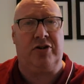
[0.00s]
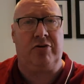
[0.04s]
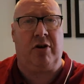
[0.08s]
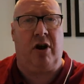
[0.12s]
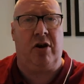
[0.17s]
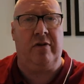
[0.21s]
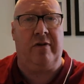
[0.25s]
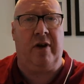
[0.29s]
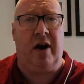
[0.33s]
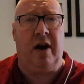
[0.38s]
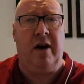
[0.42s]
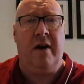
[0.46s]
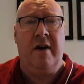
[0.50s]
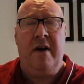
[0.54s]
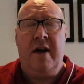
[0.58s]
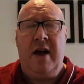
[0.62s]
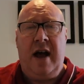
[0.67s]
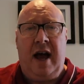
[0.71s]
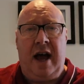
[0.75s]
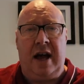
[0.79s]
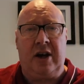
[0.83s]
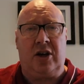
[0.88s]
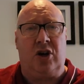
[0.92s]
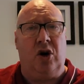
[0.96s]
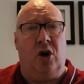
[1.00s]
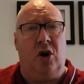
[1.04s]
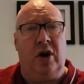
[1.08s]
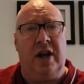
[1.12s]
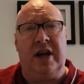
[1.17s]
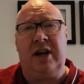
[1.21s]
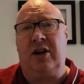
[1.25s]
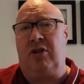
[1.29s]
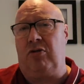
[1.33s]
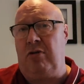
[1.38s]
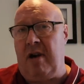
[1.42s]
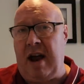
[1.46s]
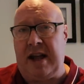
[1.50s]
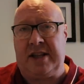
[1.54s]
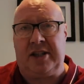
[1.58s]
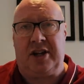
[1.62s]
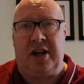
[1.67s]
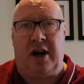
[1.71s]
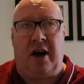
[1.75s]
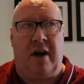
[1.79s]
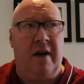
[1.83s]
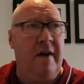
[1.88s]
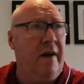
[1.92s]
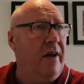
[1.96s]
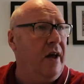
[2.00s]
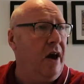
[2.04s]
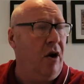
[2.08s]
Rover and call it Greta.